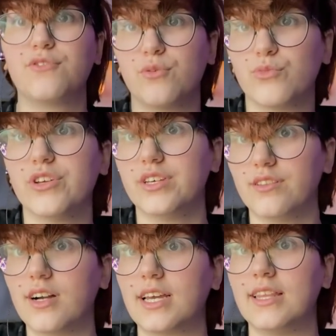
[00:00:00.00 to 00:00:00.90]
So I'm really
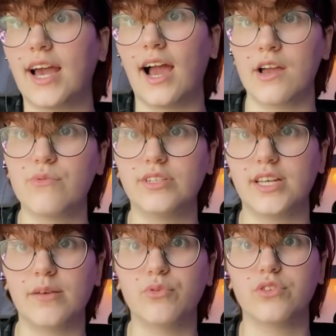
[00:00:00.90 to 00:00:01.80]
lucky that I was
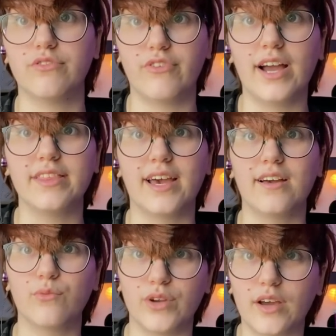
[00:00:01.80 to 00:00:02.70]
able to find
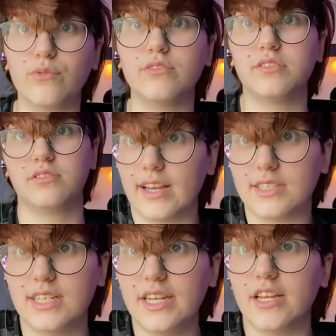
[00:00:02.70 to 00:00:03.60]
that when I was a
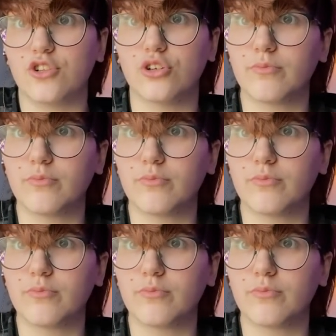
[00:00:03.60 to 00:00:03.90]
teenager.